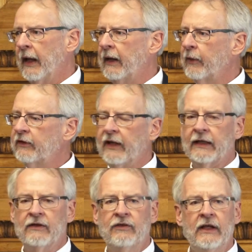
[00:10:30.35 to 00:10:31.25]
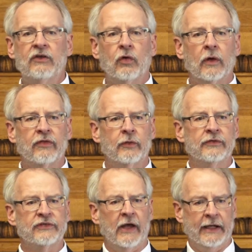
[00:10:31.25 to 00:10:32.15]
And I want to take a detour through
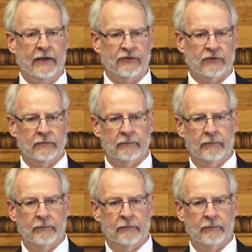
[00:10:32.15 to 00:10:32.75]
science,